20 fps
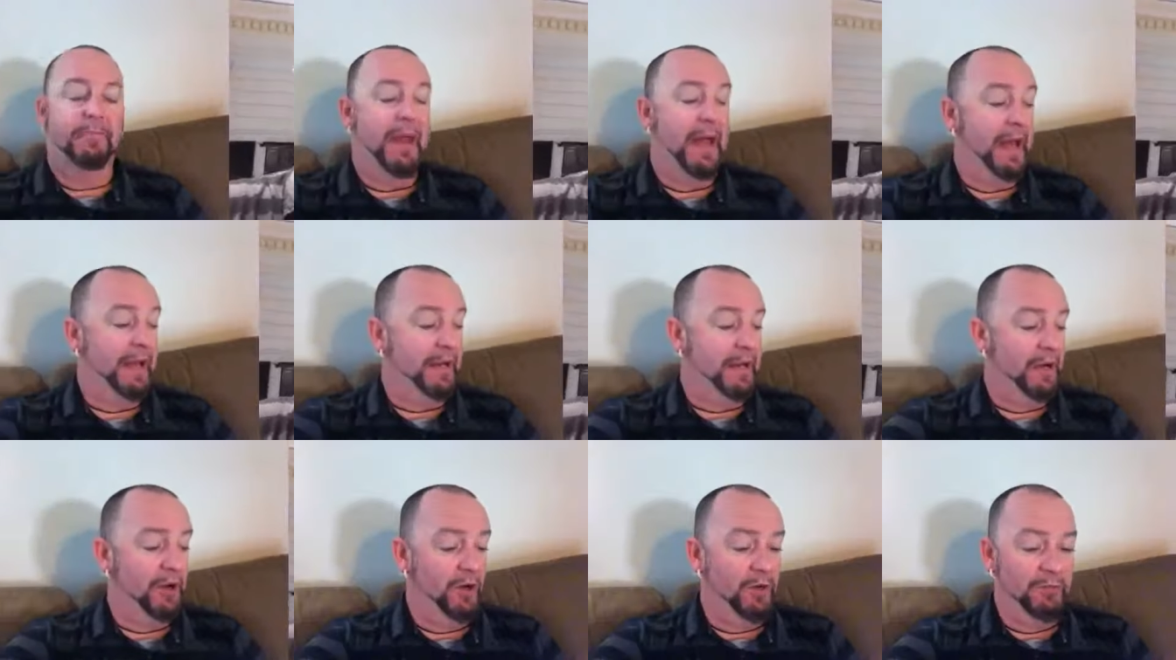
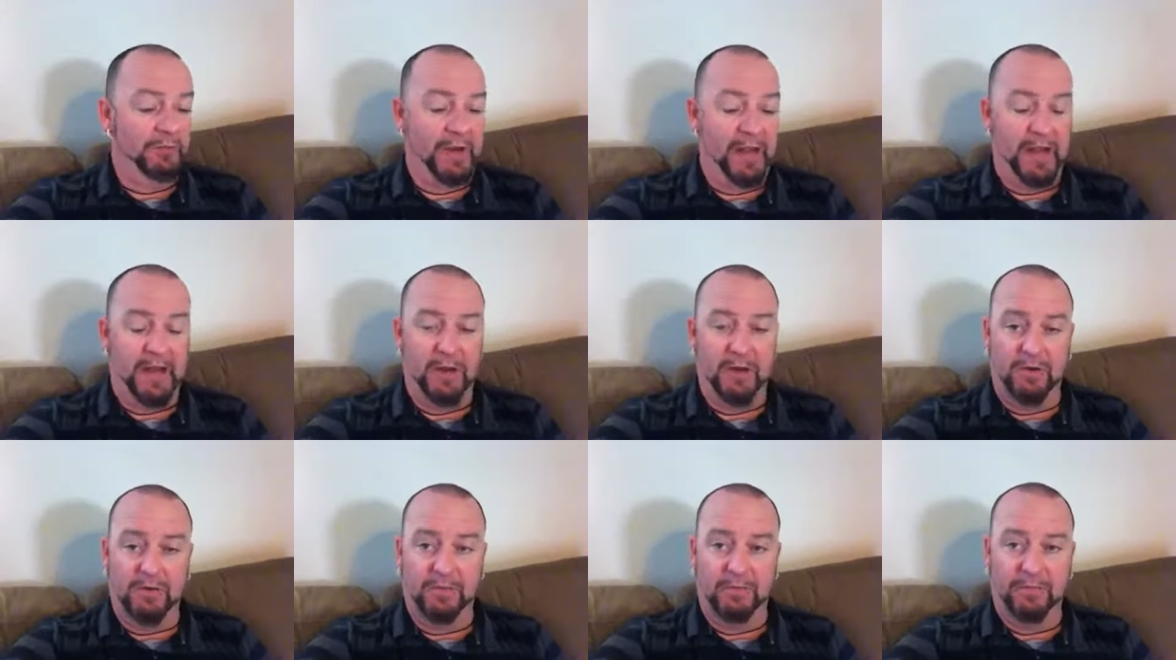back home
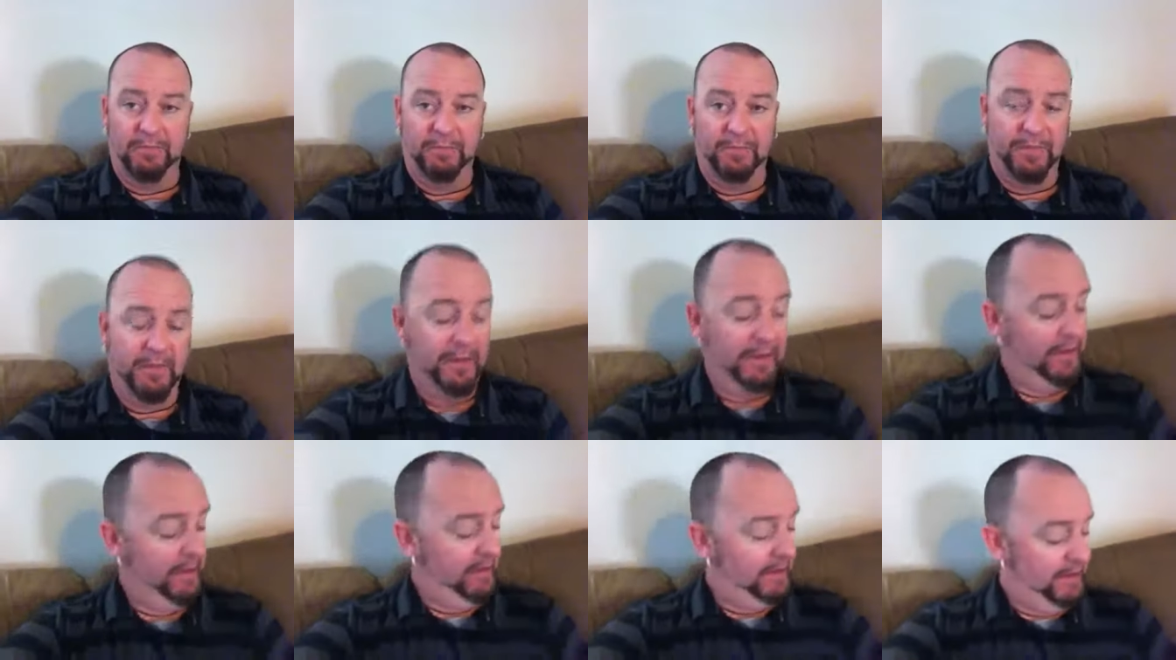now.
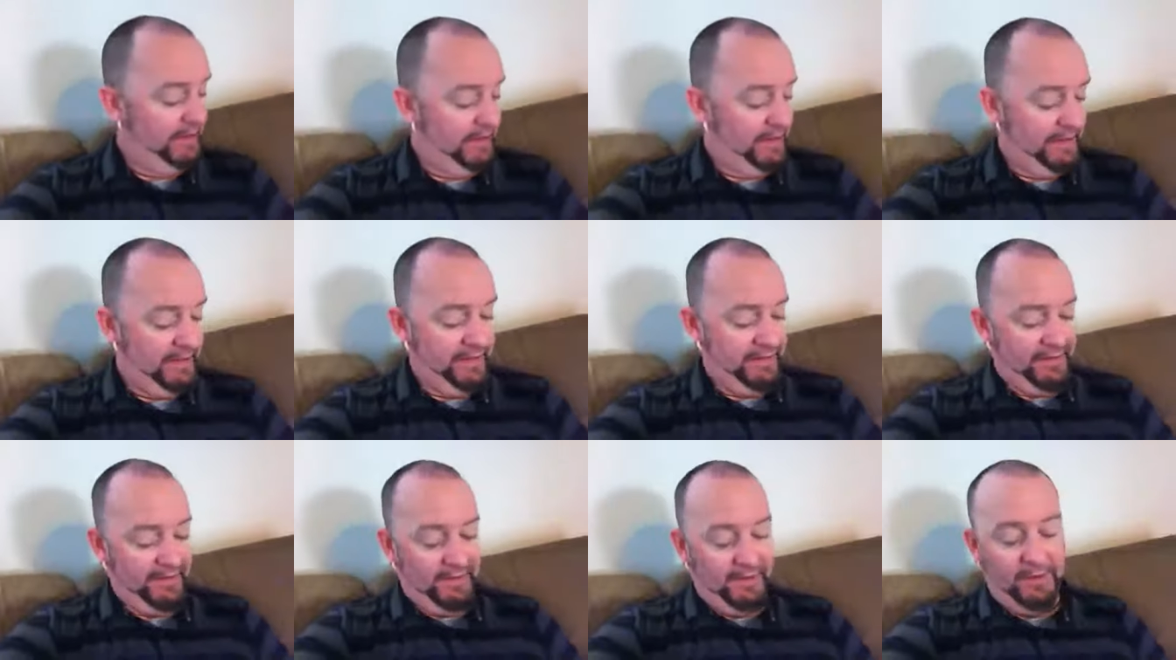
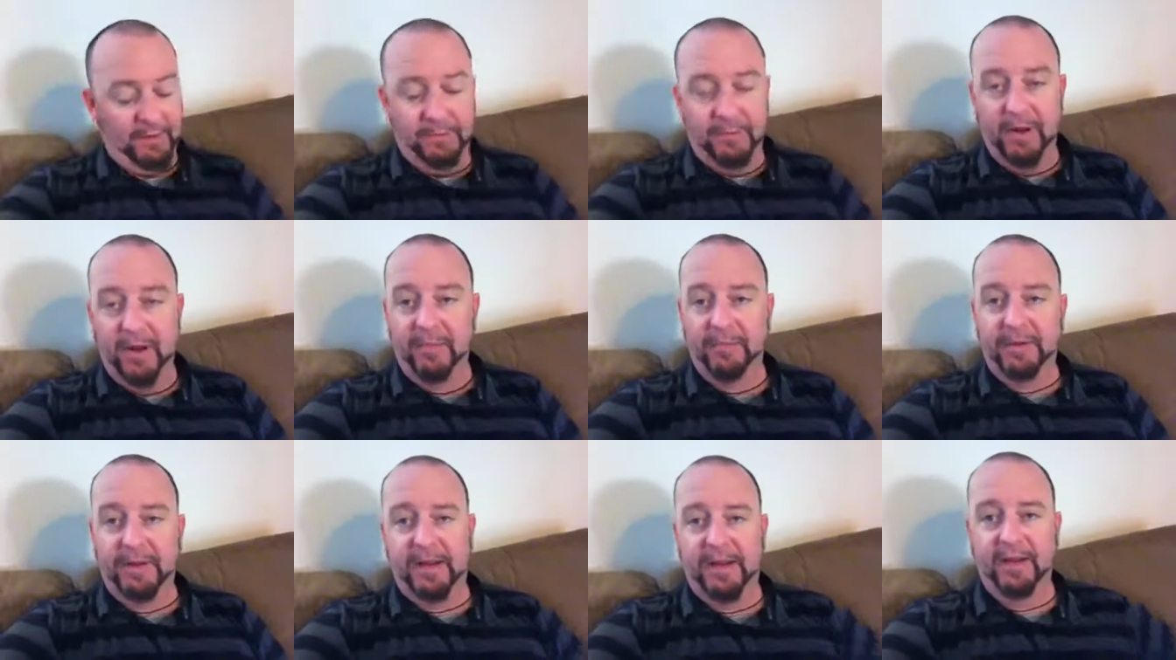There's a little
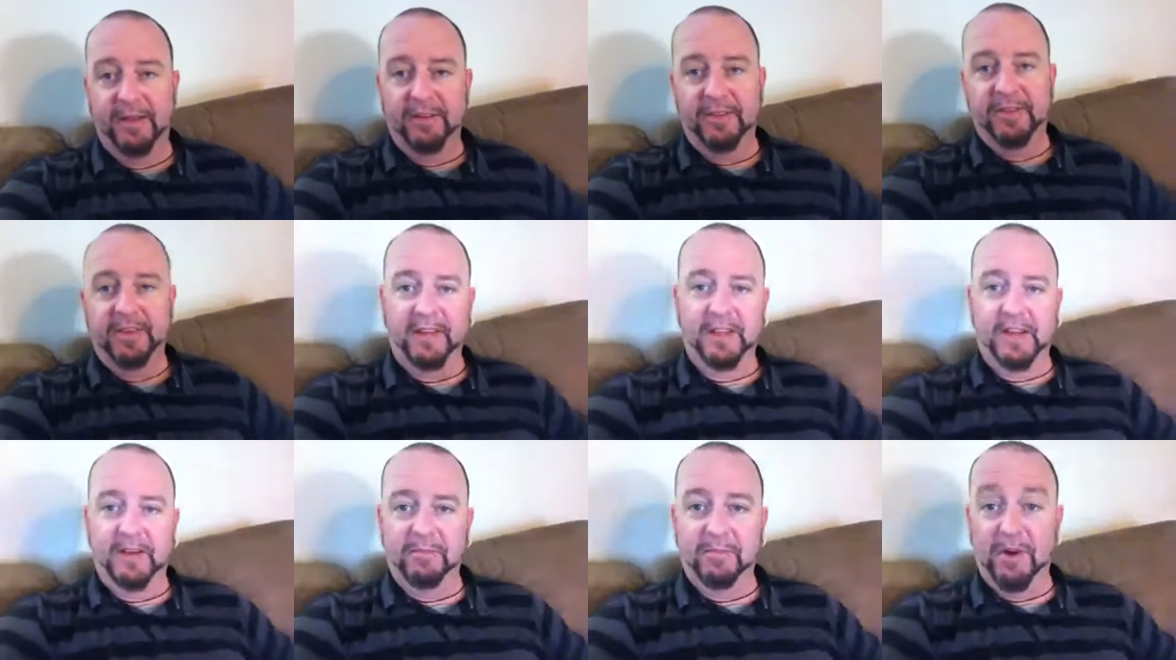puppy here
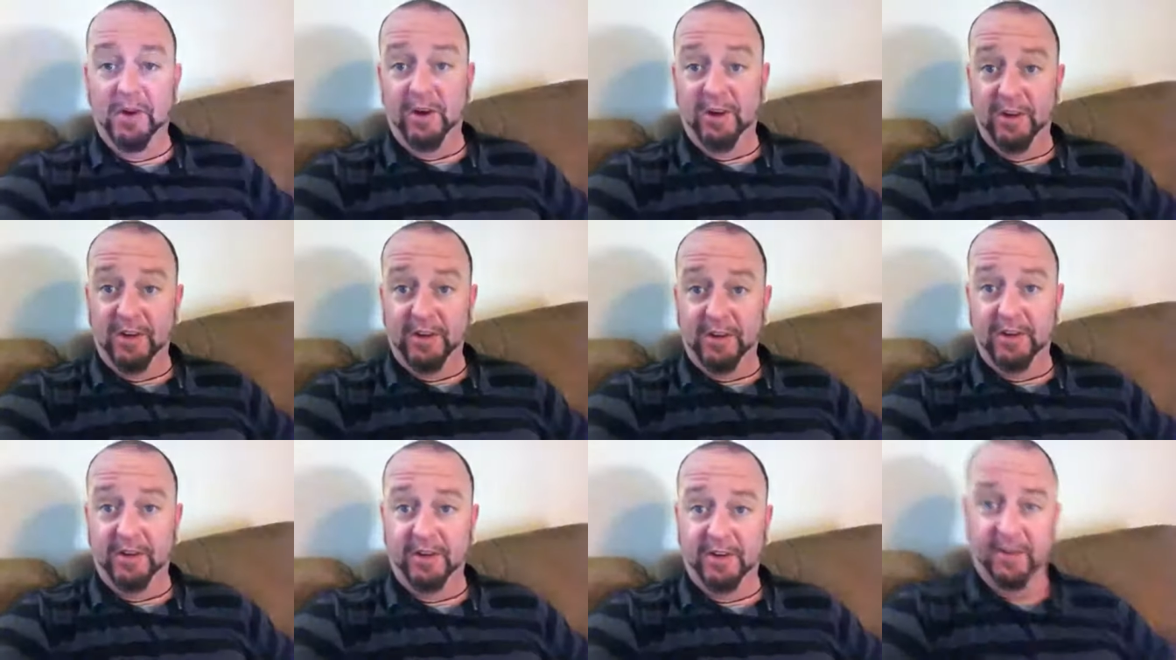thinking I'm
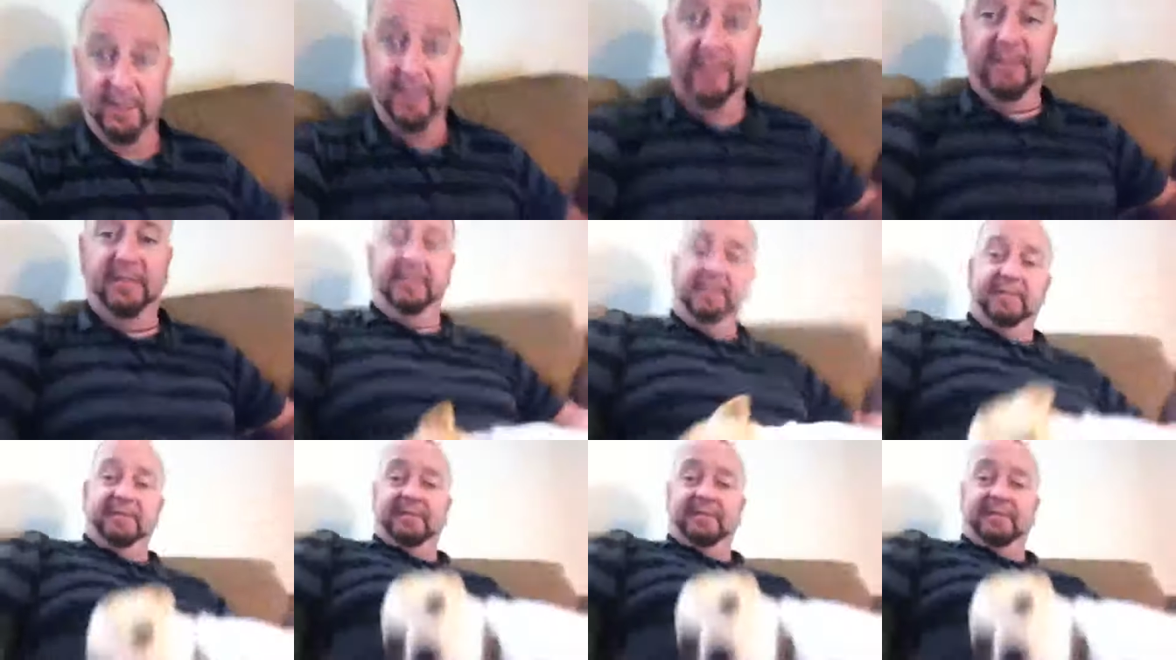calling her.